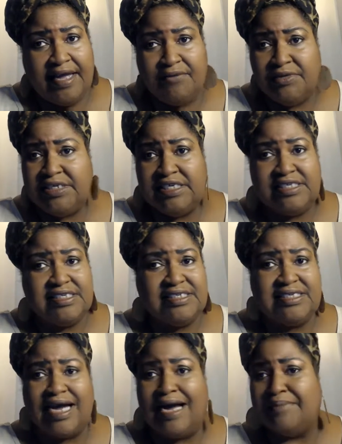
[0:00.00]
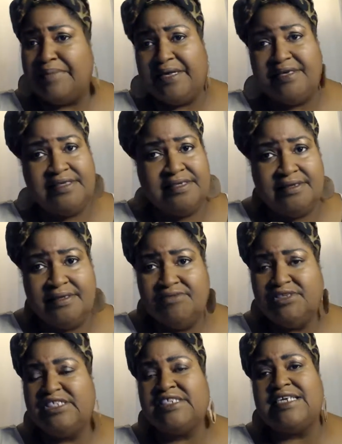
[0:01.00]
We need to stop it.
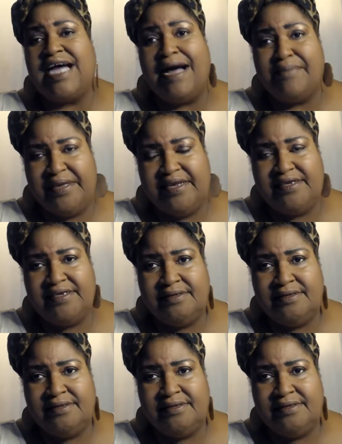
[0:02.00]
Stop it.